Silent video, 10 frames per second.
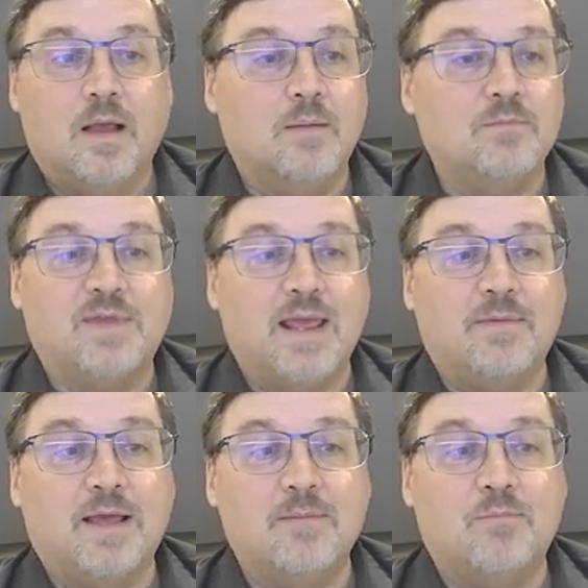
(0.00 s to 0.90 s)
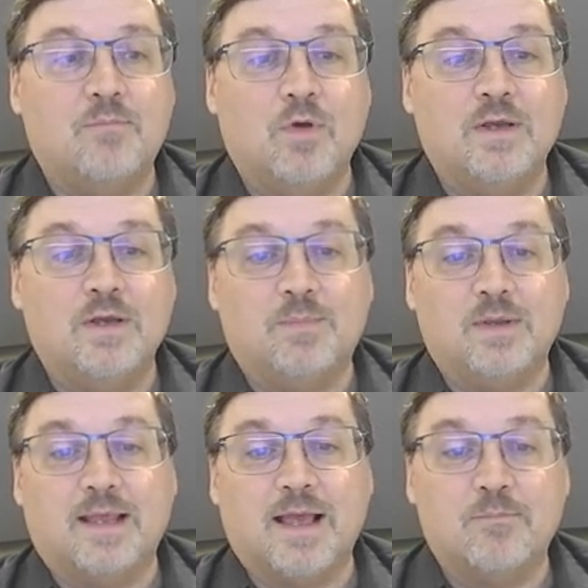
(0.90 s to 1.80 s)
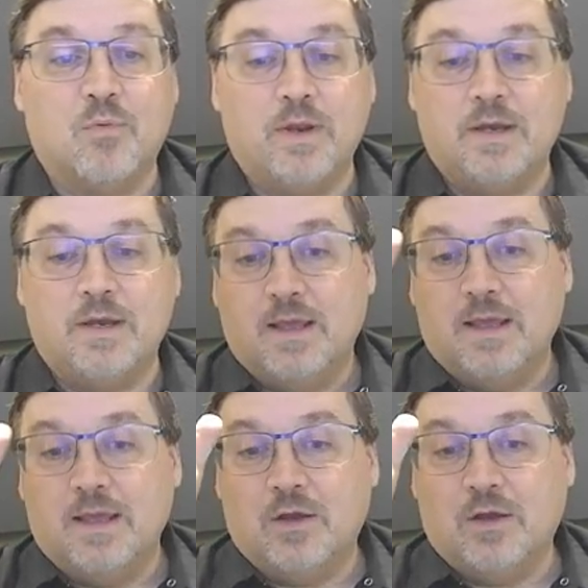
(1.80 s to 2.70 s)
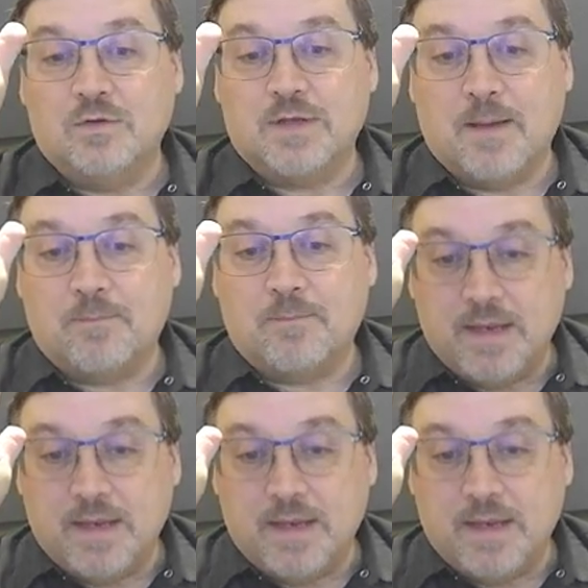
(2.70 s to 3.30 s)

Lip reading: Same cut points, but the cut point goes up,